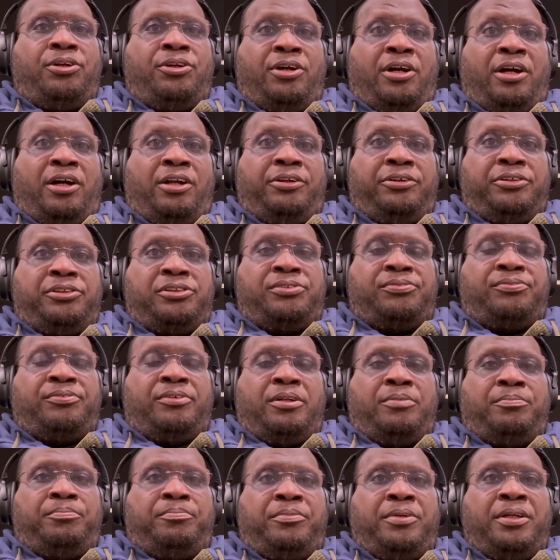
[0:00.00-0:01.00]
dollars
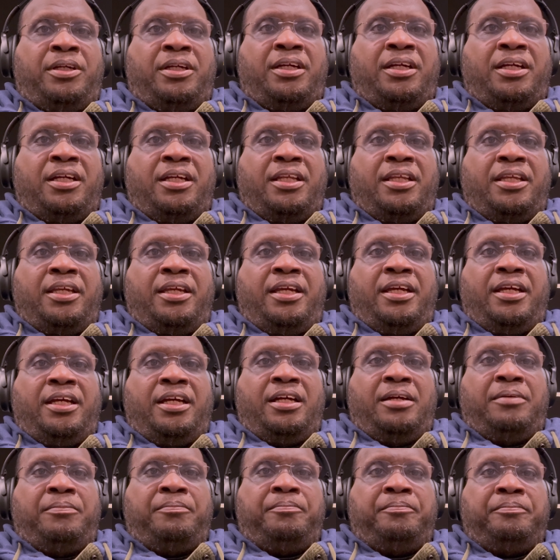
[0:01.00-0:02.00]
from the
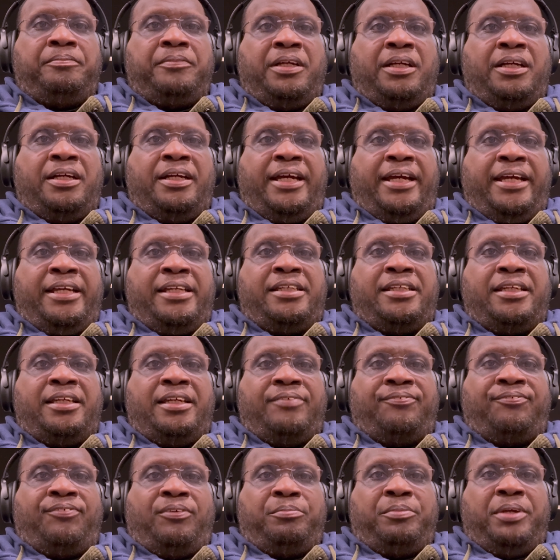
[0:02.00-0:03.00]
um, uh, AT
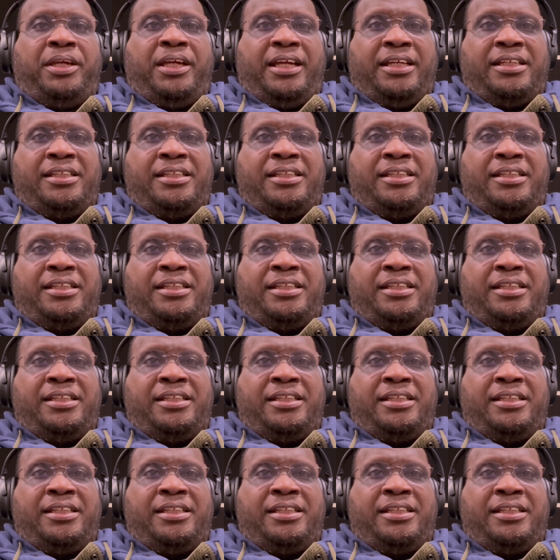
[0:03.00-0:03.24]
from the